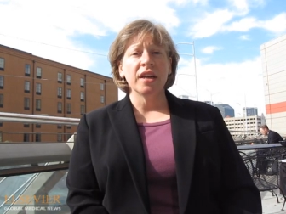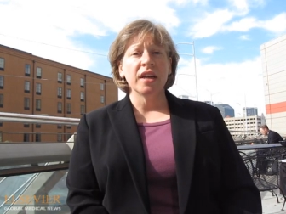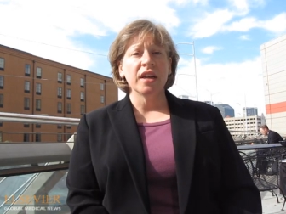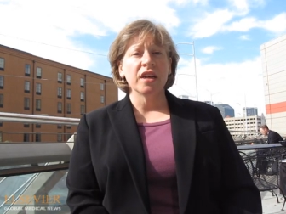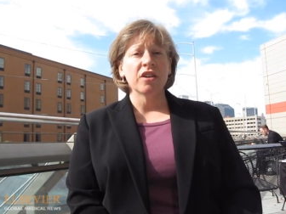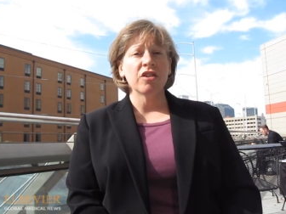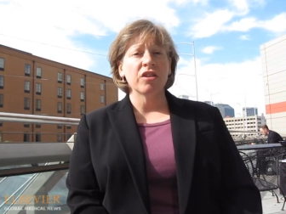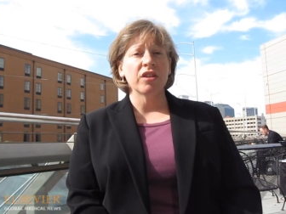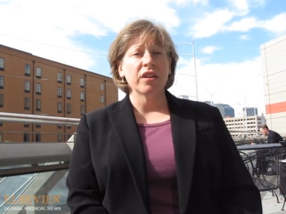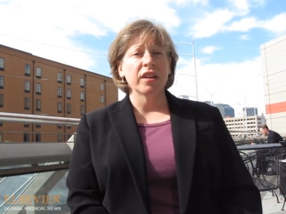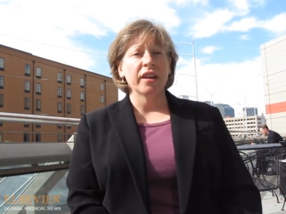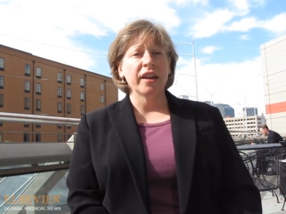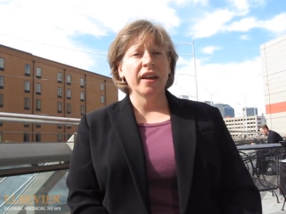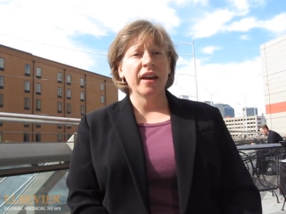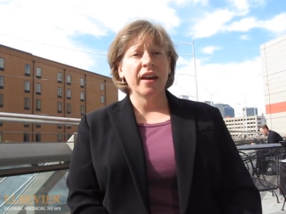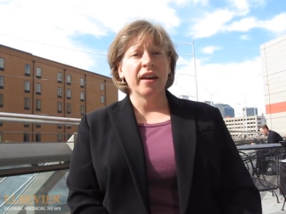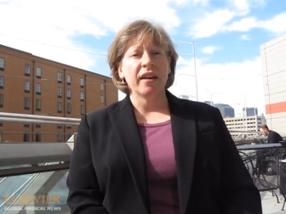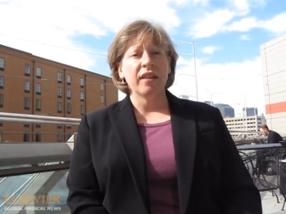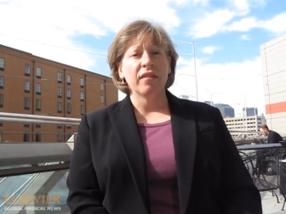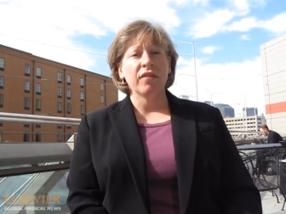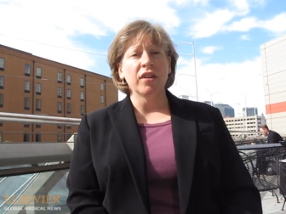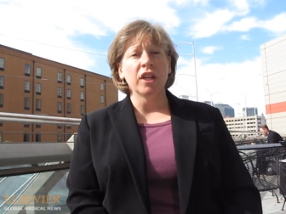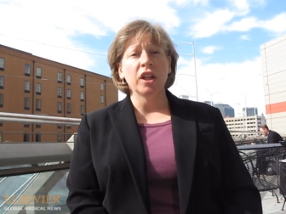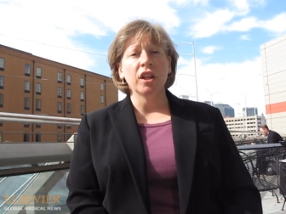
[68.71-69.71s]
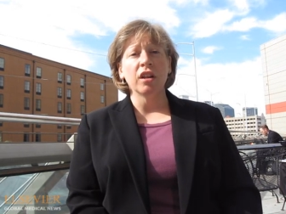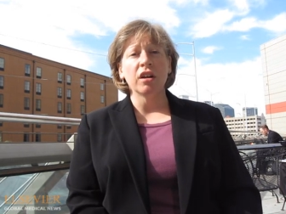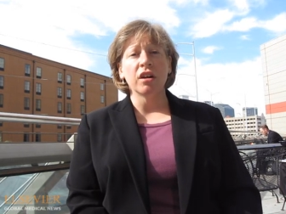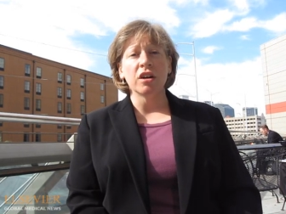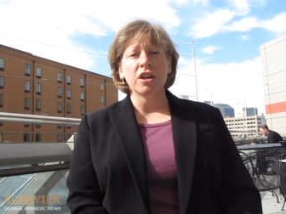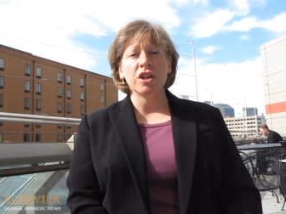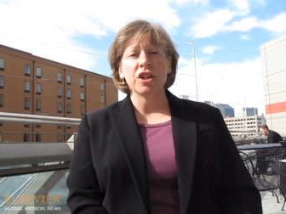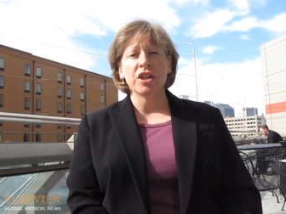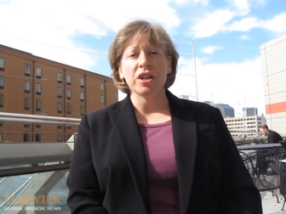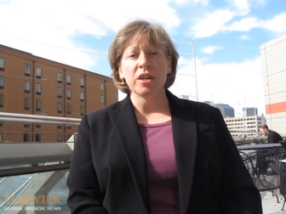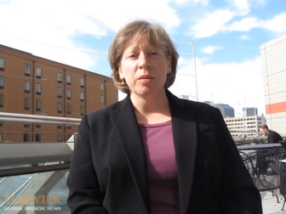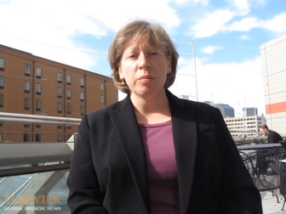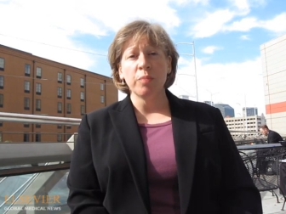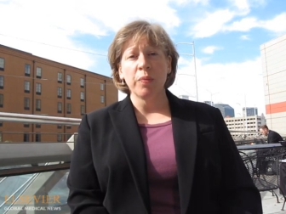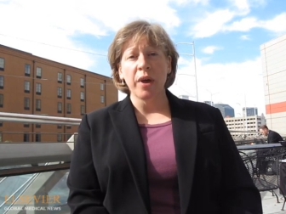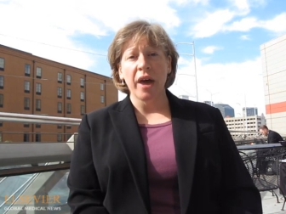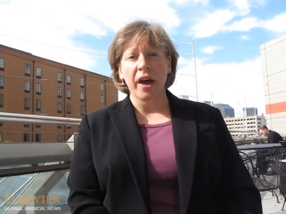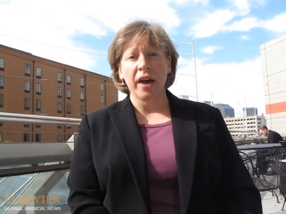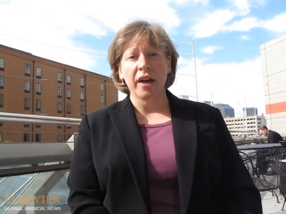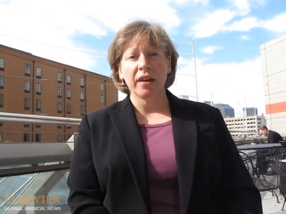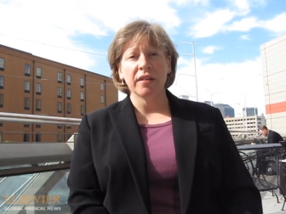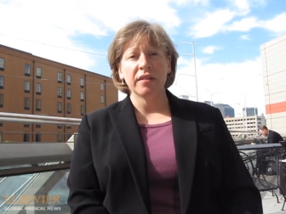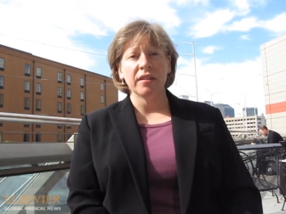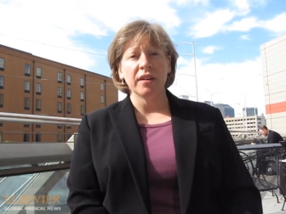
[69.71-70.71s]
can actually have a large
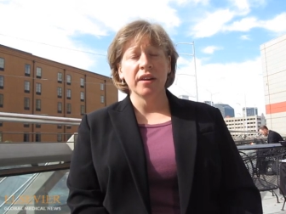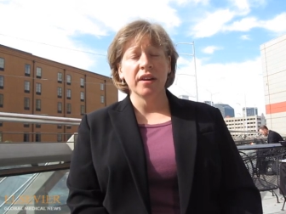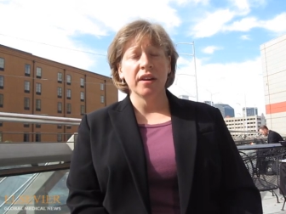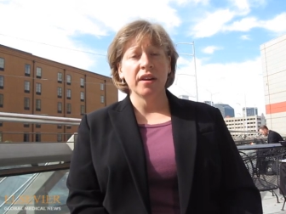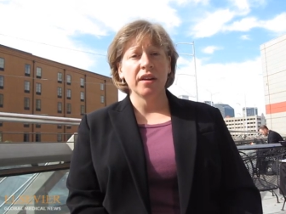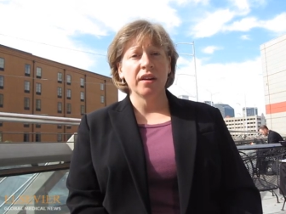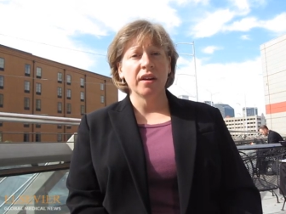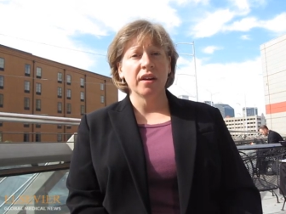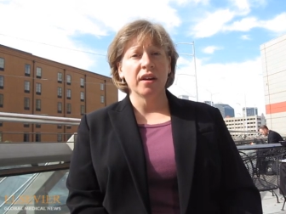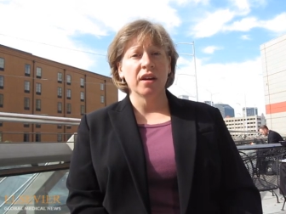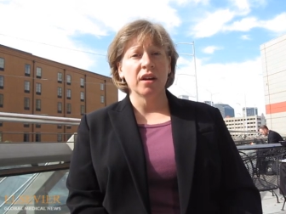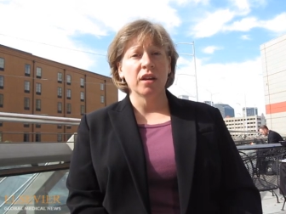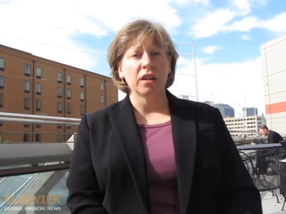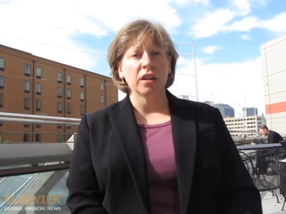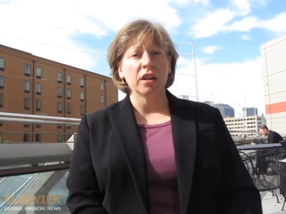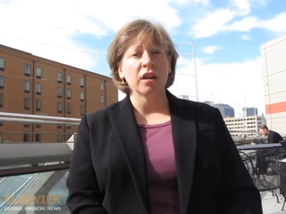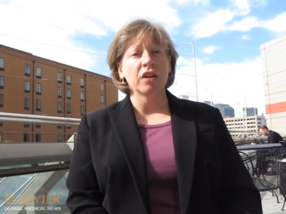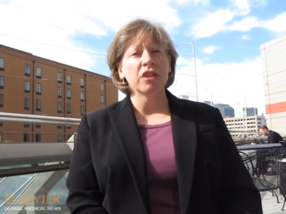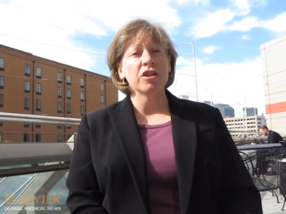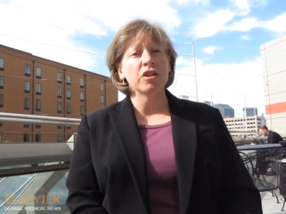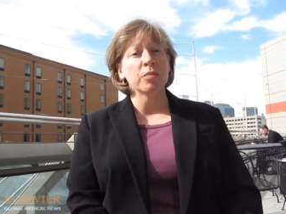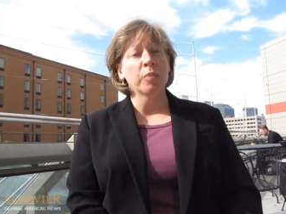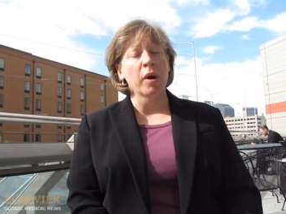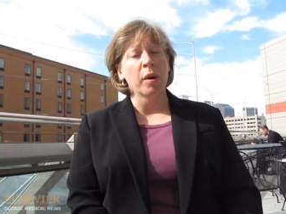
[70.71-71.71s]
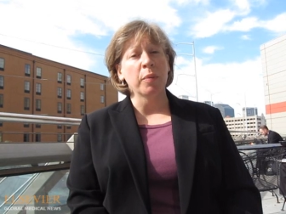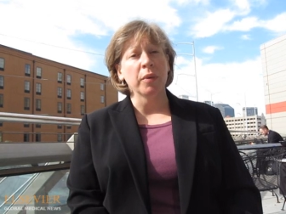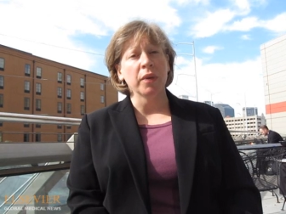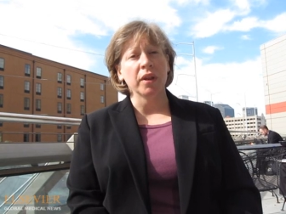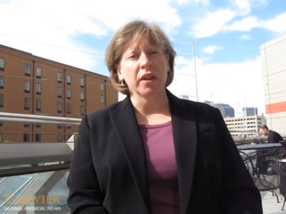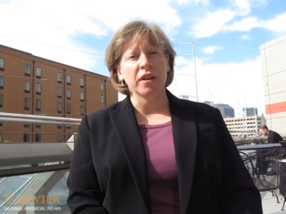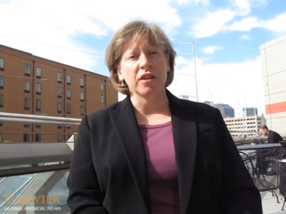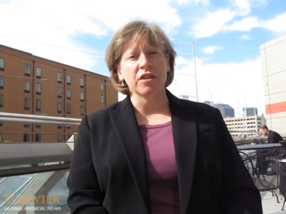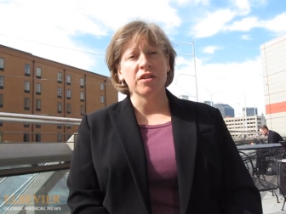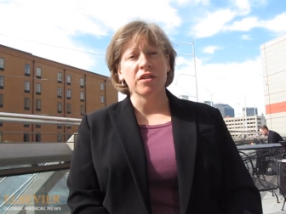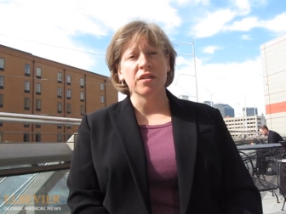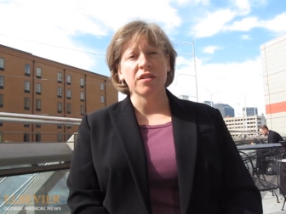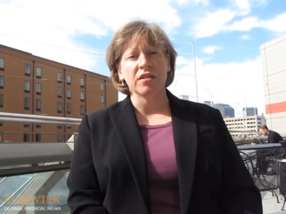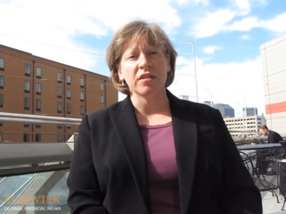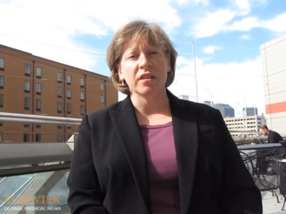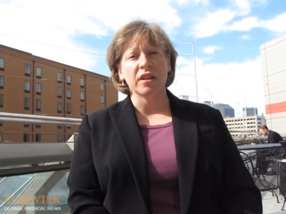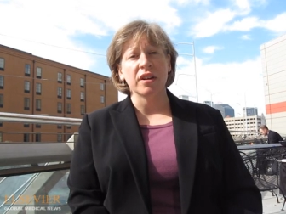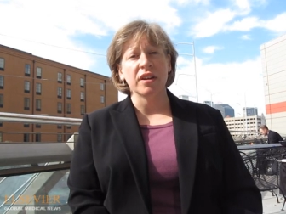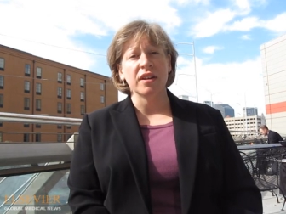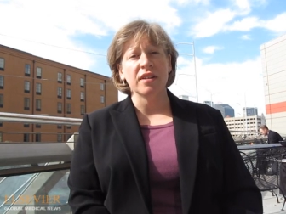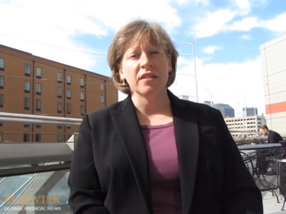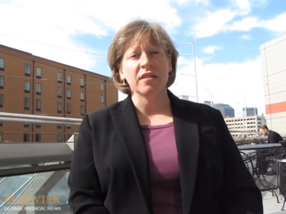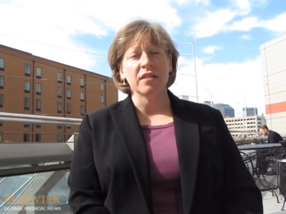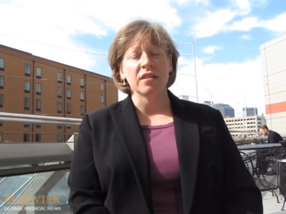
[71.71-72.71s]
impact in uh, larger population
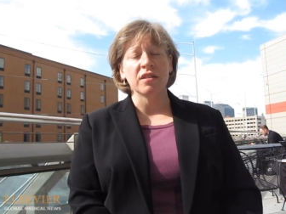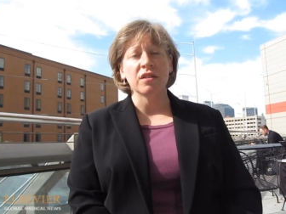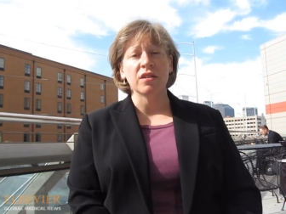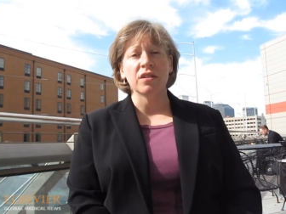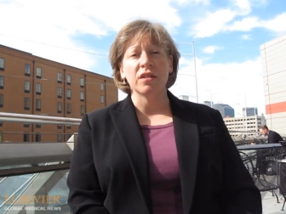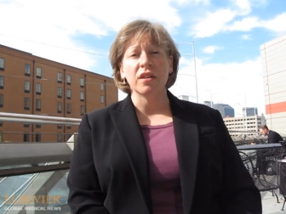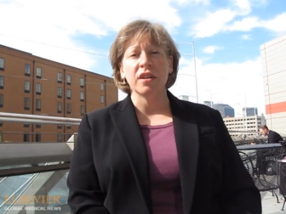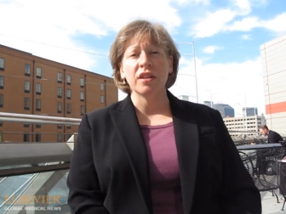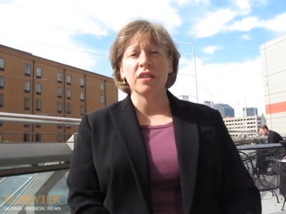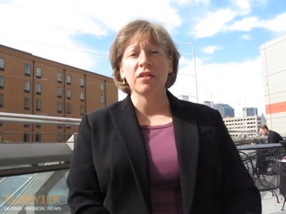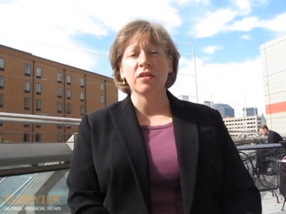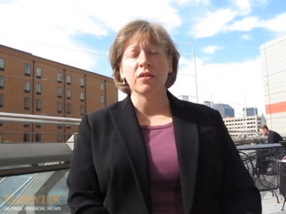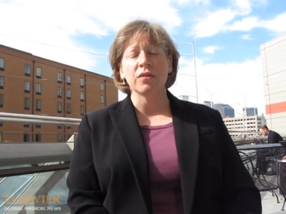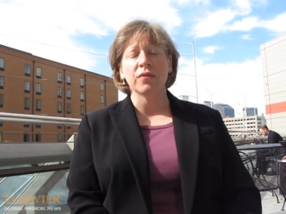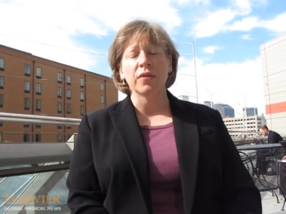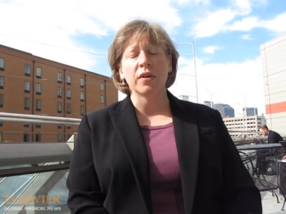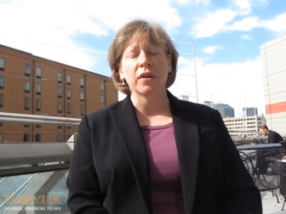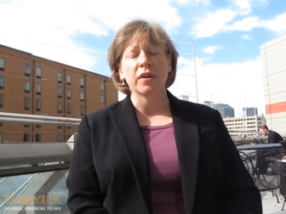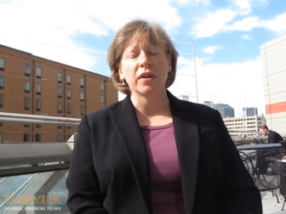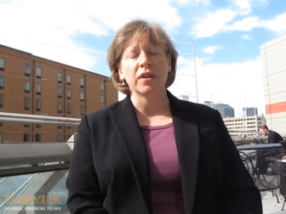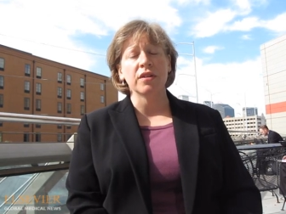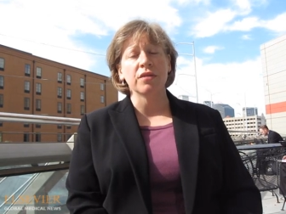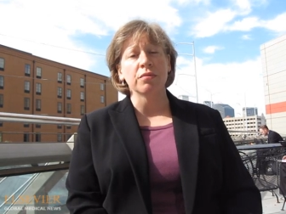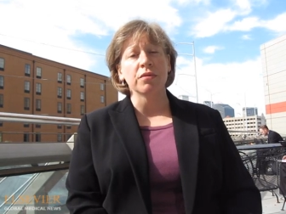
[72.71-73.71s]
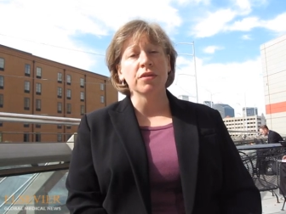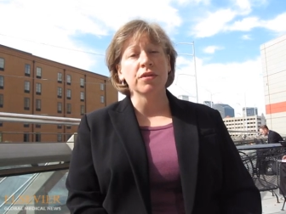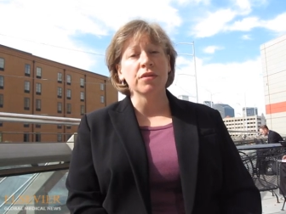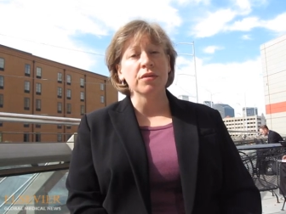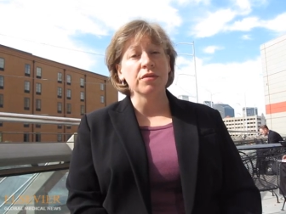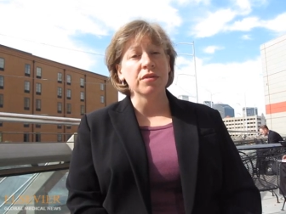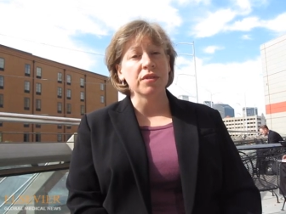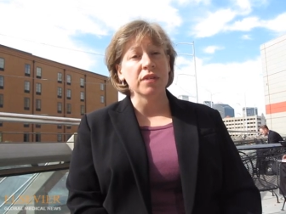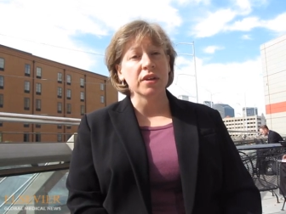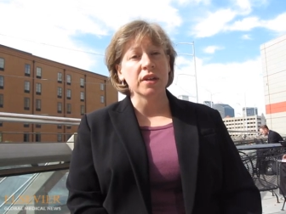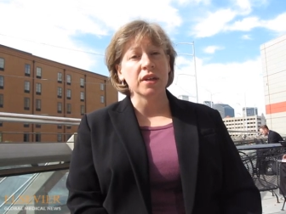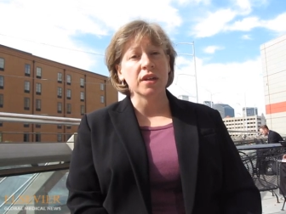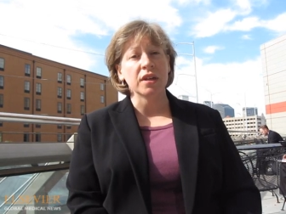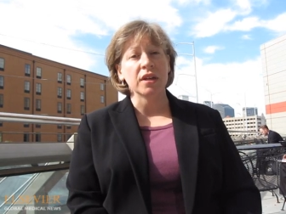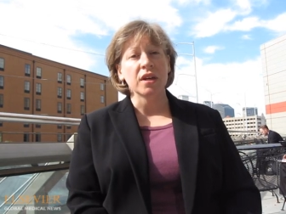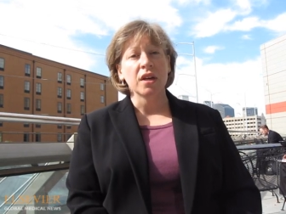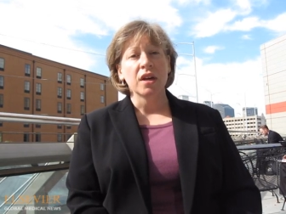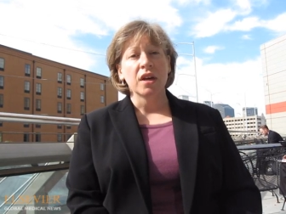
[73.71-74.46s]
studies as, insofar as reducing